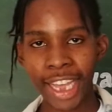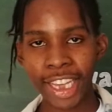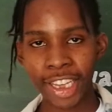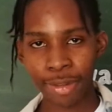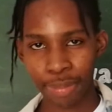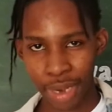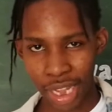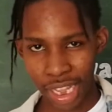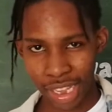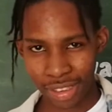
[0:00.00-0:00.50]

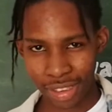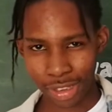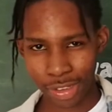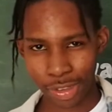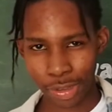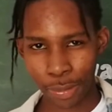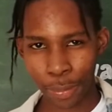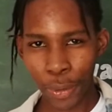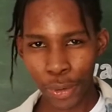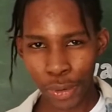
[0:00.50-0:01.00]
blazer is
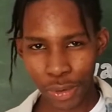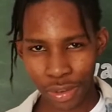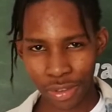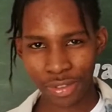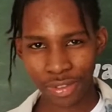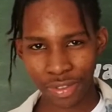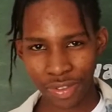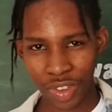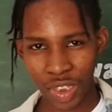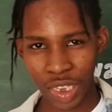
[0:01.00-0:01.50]
supposed to
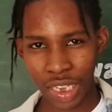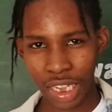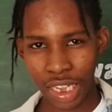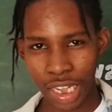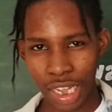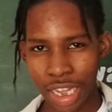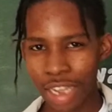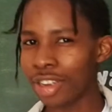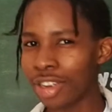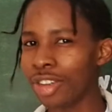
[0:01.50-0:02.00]
fit.
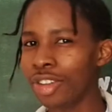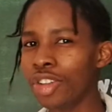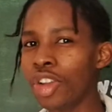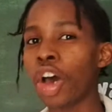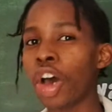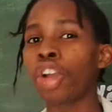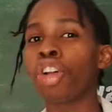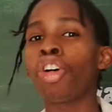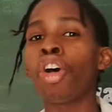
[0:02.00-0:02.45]
Not